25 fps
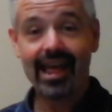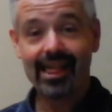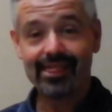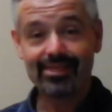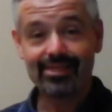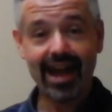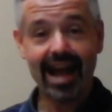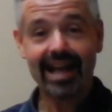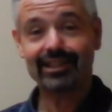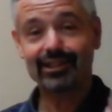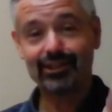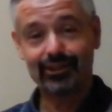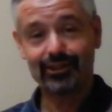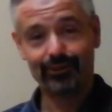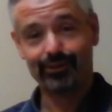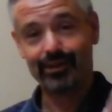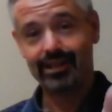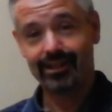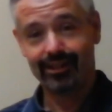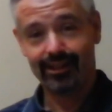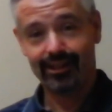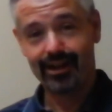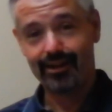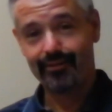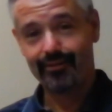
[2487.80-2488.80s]
That's the
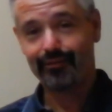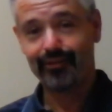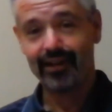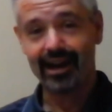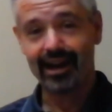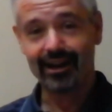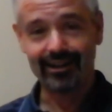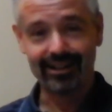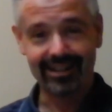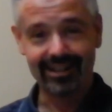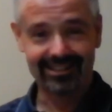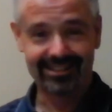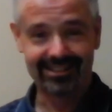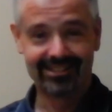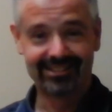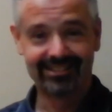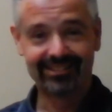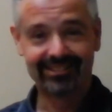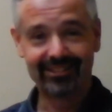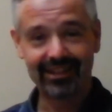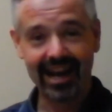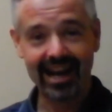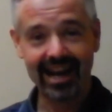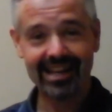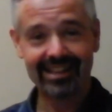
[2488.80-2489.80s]
real unfairness,
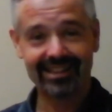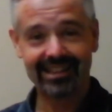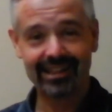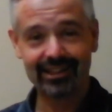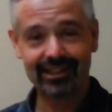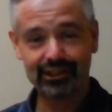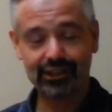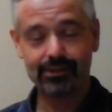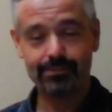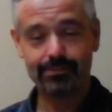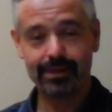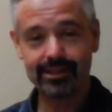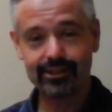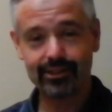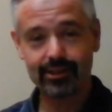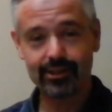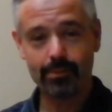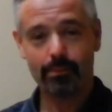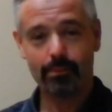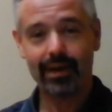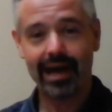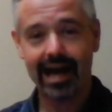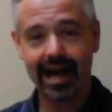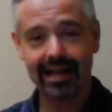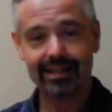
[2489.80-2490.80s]
right? There should be
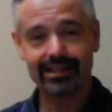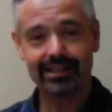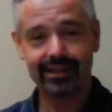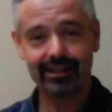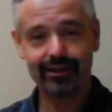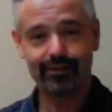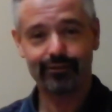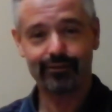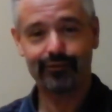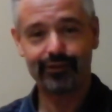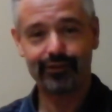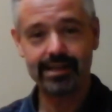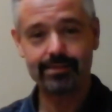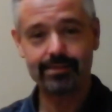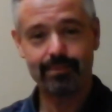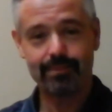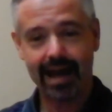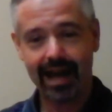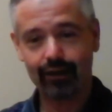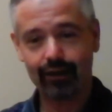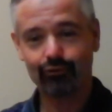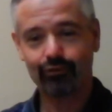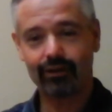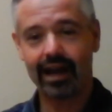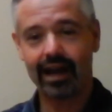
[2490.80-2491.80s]
some positive
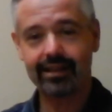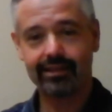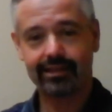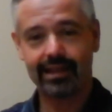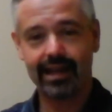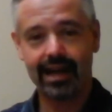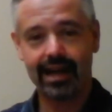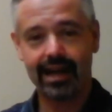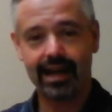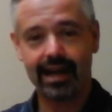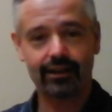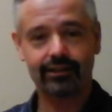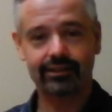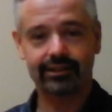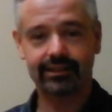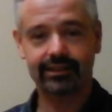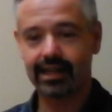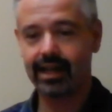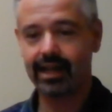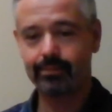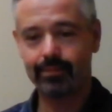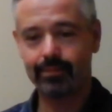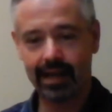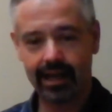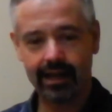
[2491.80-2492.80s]
feedback right there to
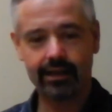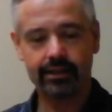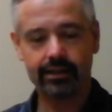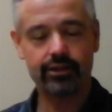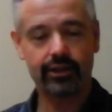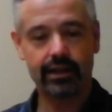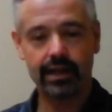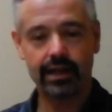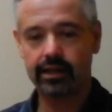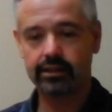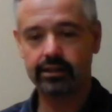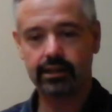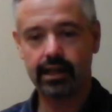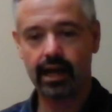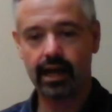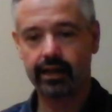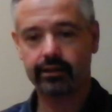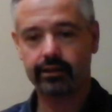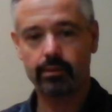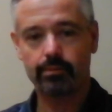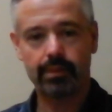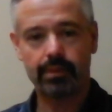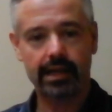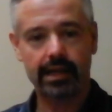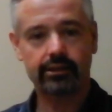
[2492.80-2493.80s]
say, man, you guys got
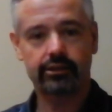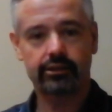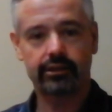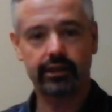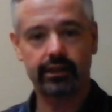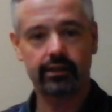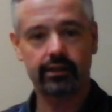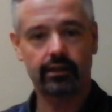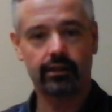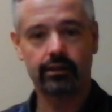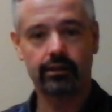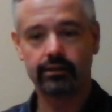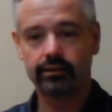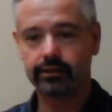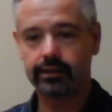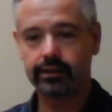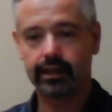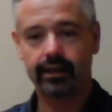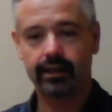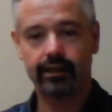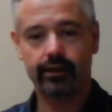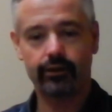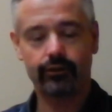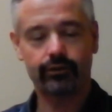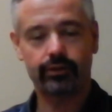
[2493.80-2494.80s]
the best deal,
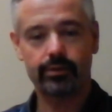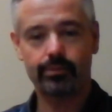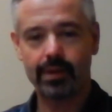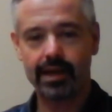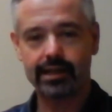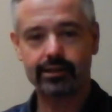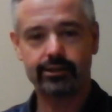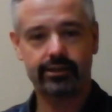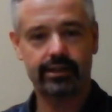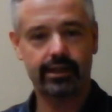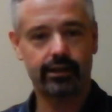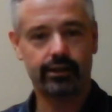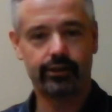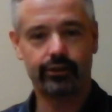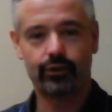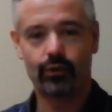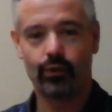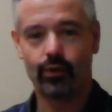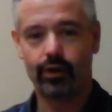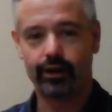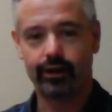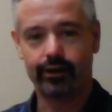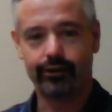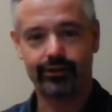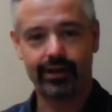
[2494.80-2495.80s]
the best deal in the
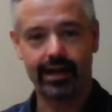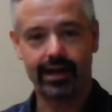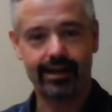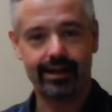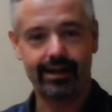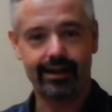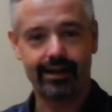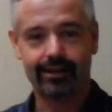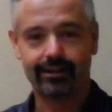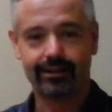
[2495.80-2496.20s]
world right here.